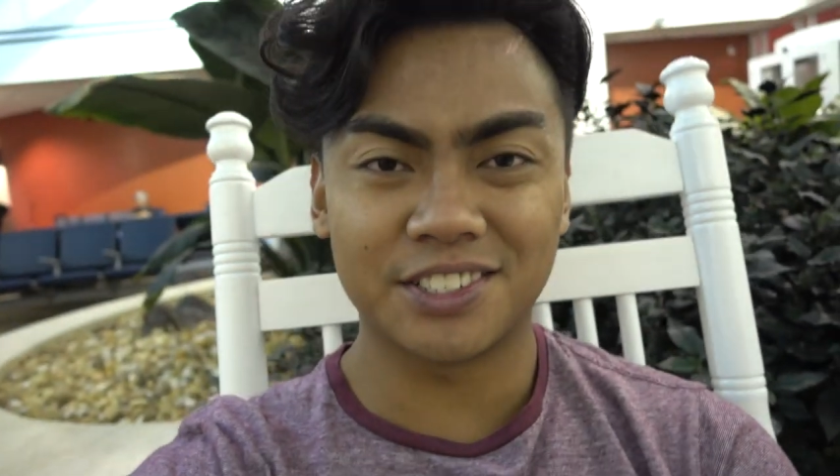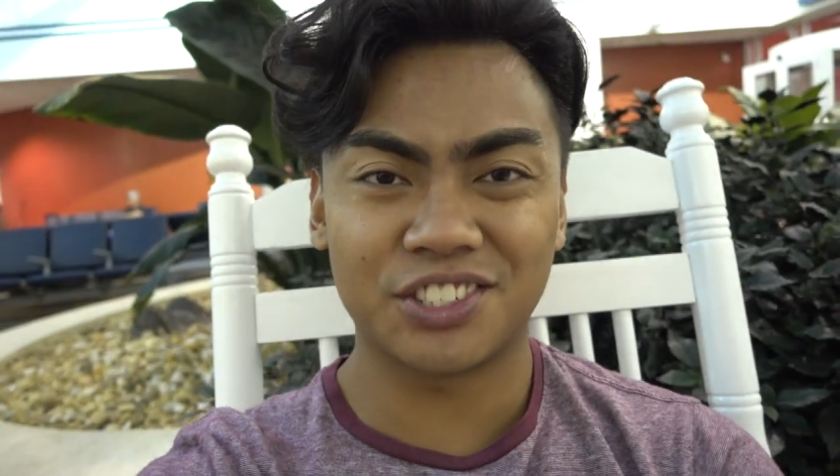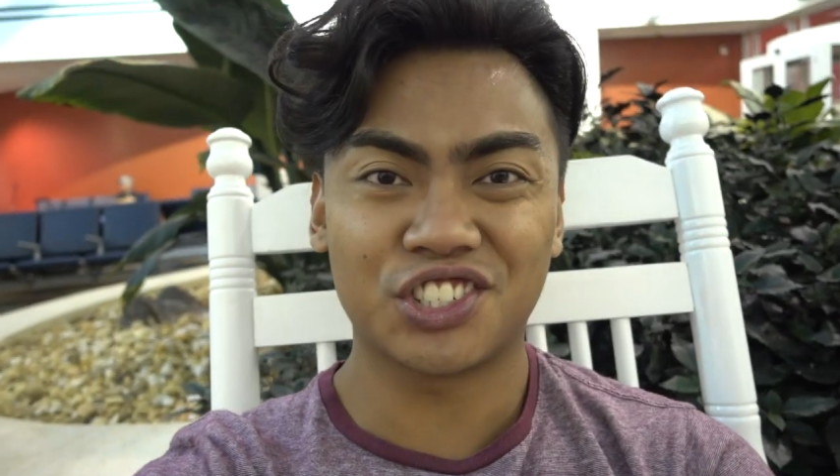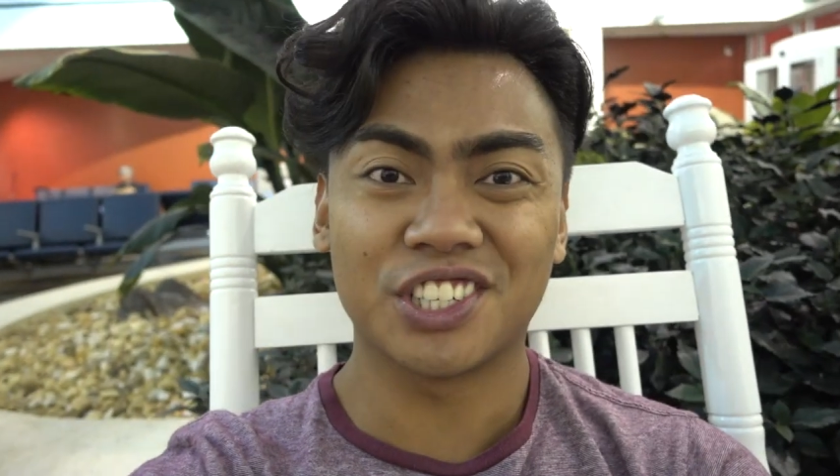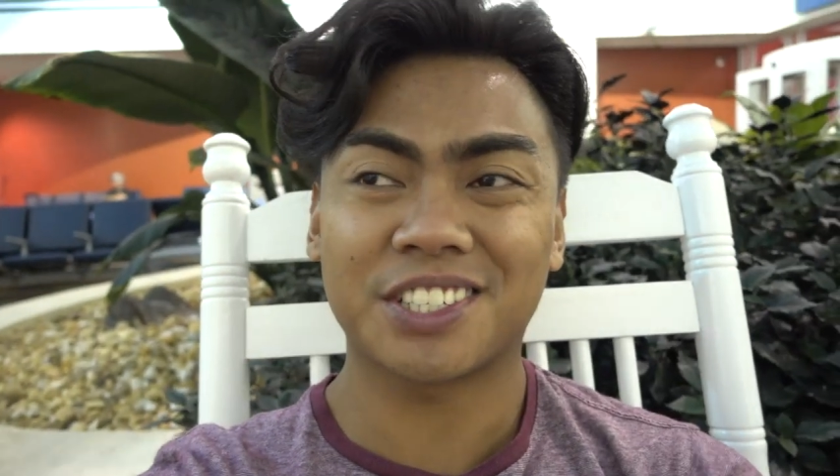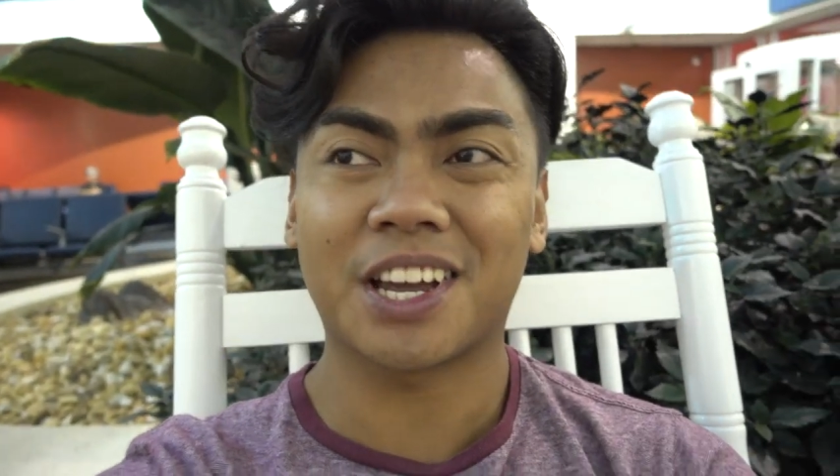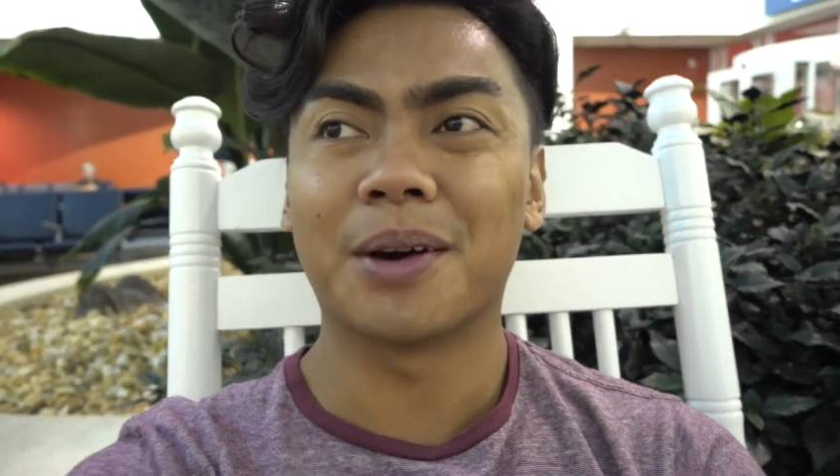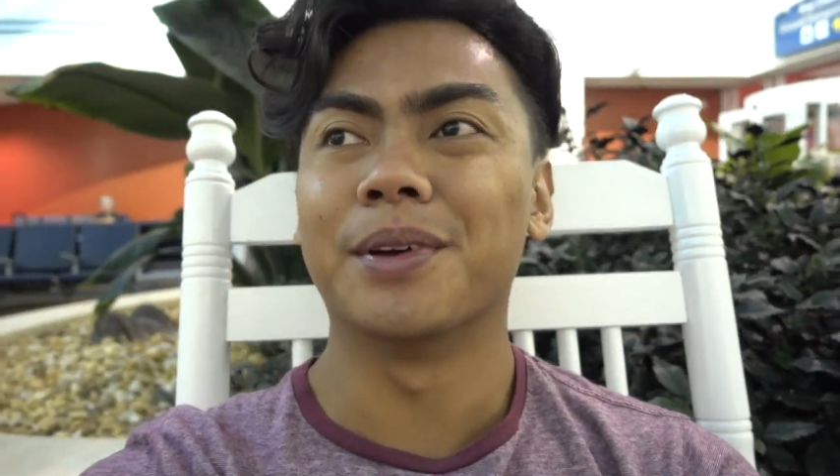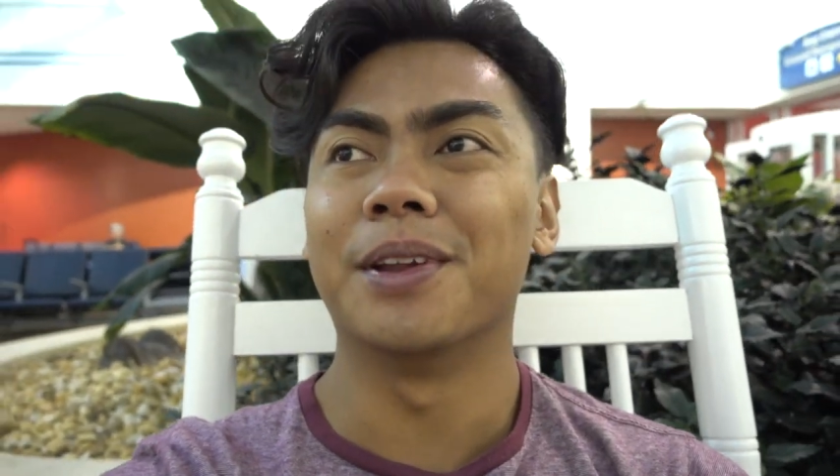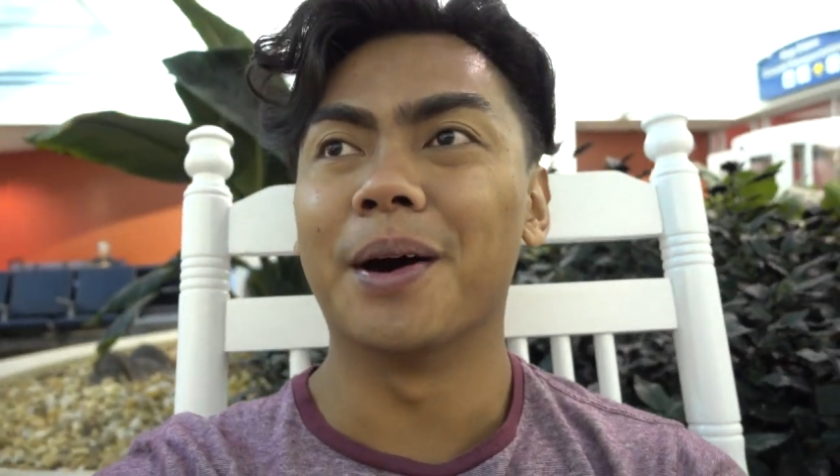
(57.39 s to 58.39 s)
is just
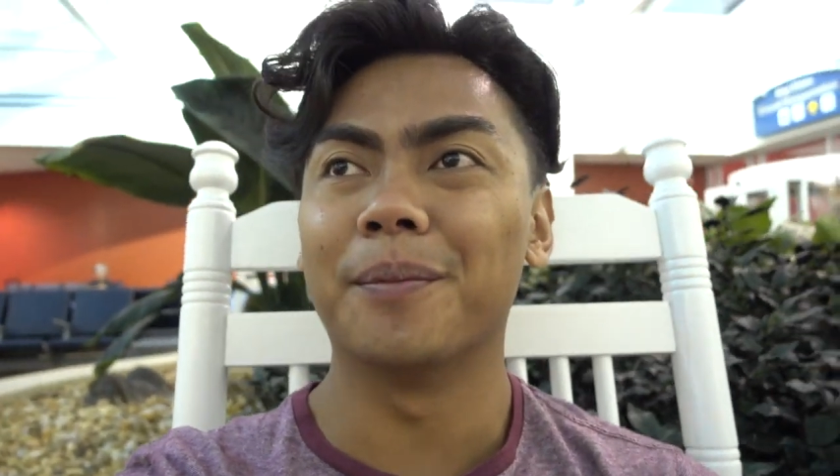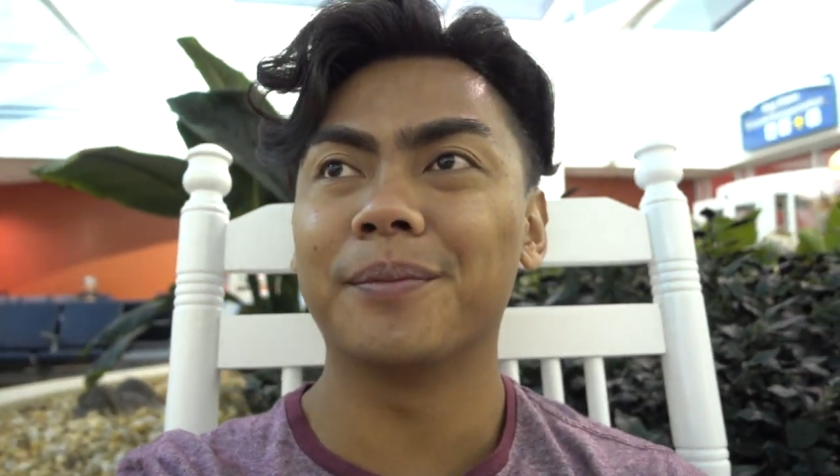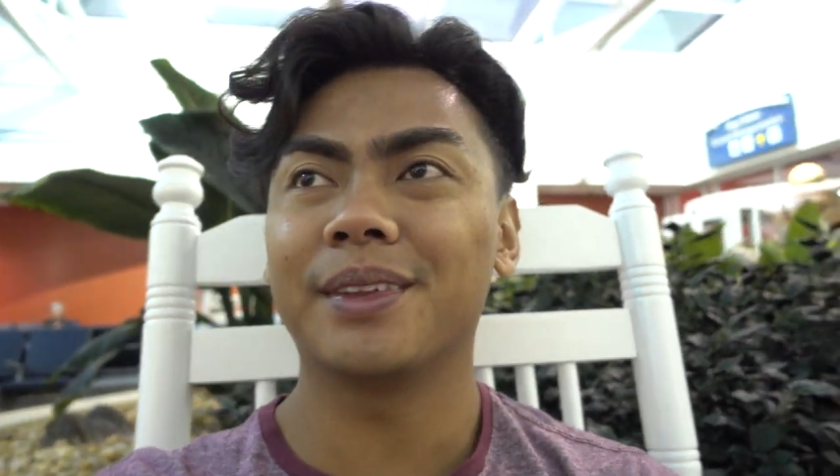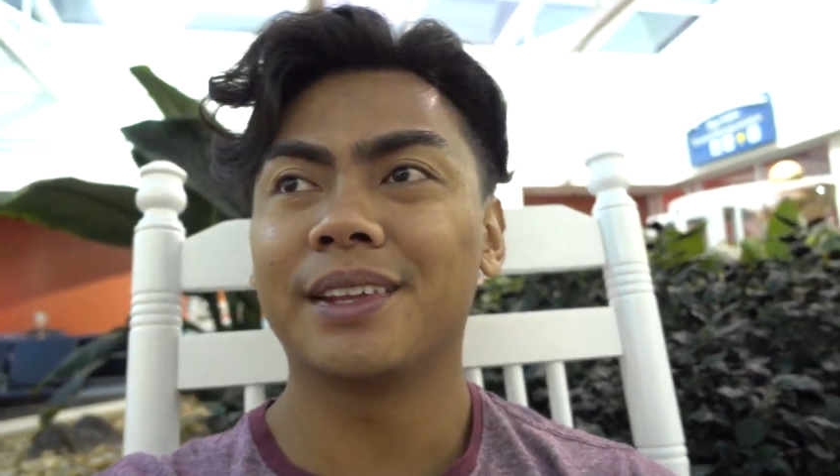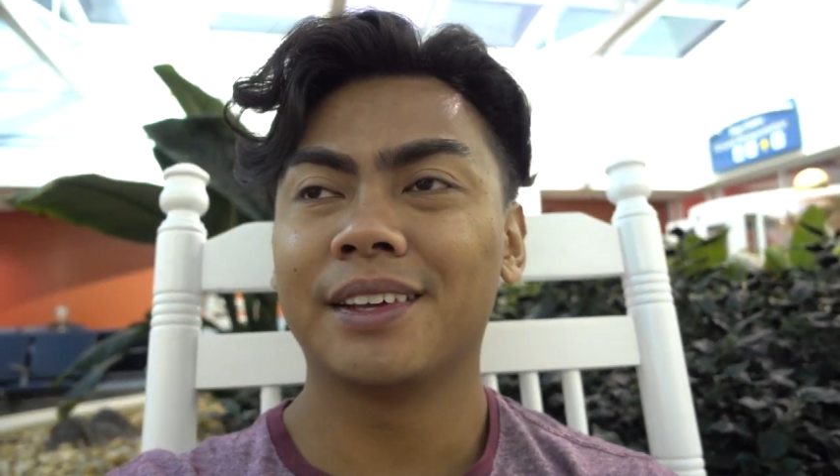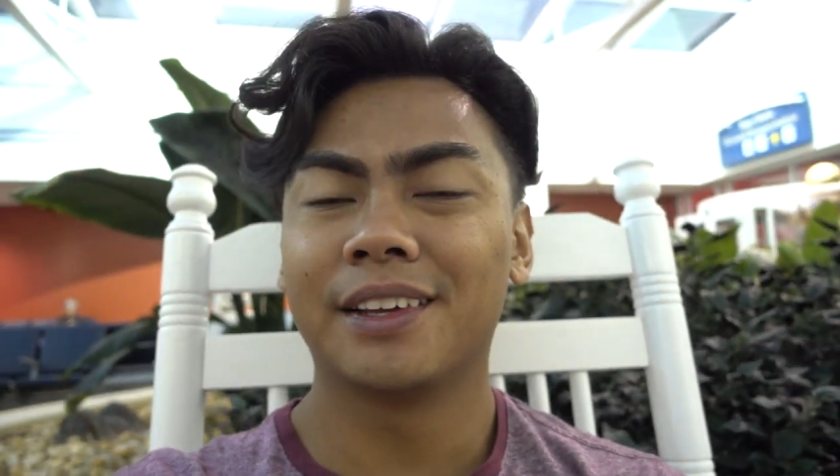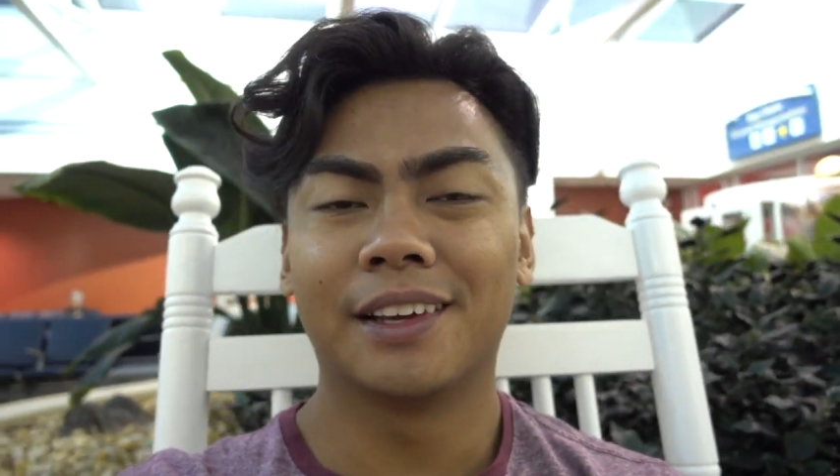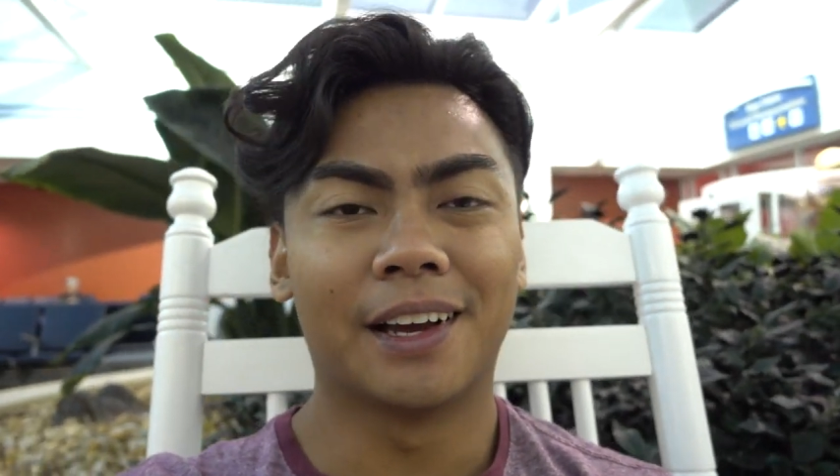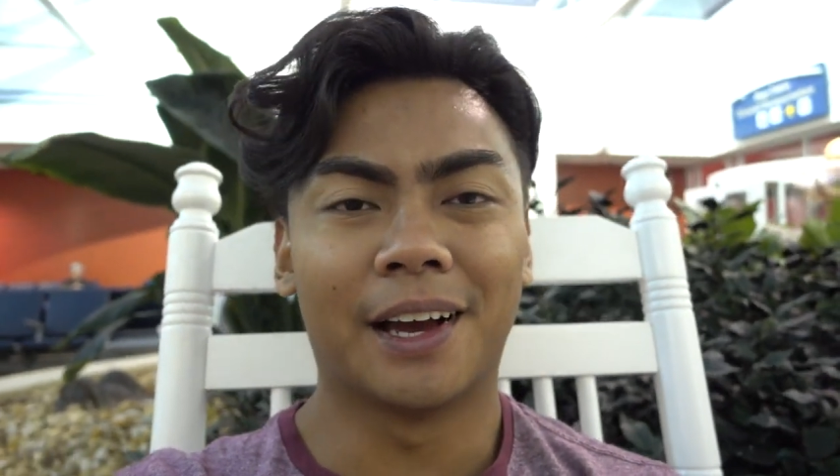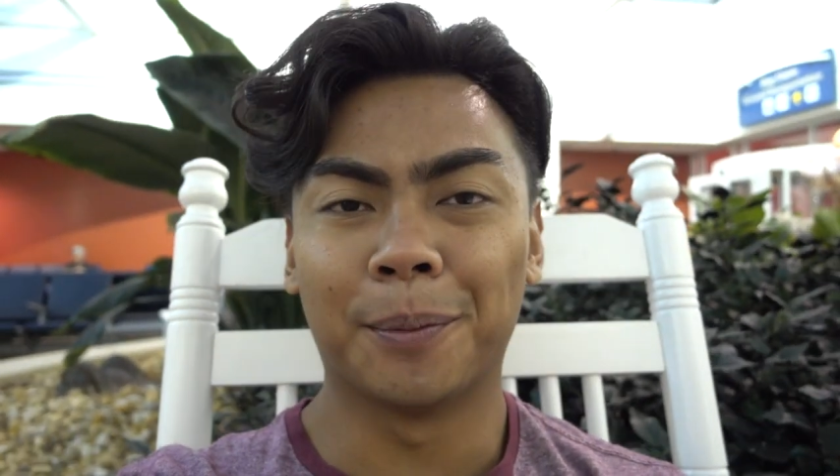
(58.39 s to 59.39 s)
coming up.
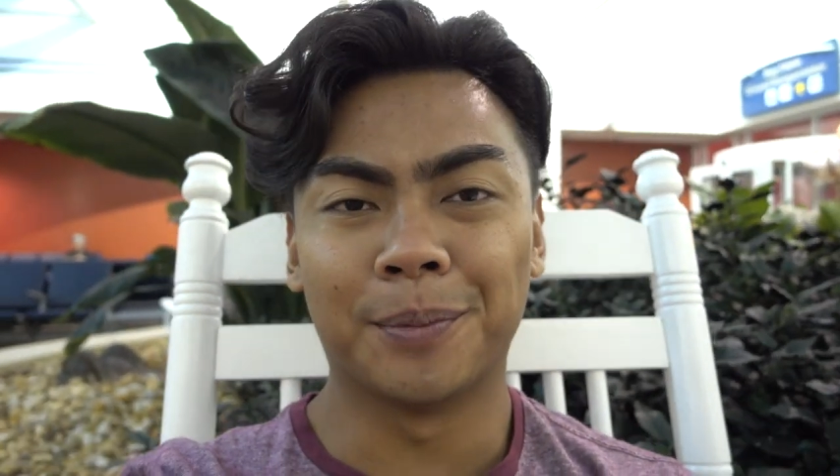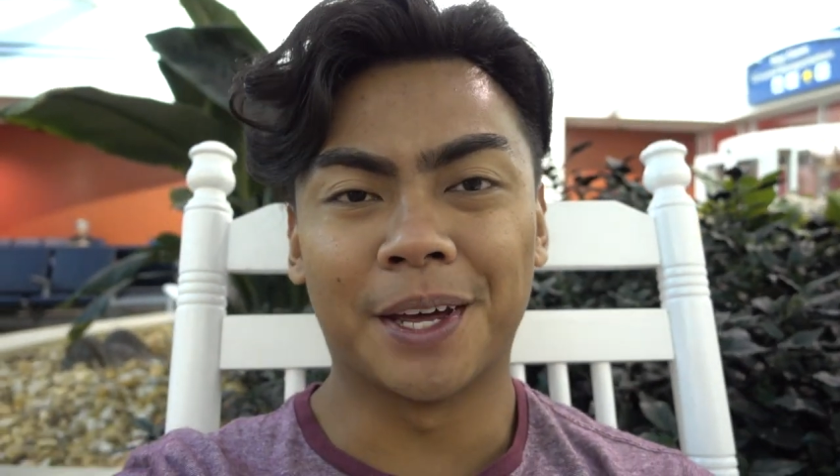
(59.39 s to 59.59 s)
I'm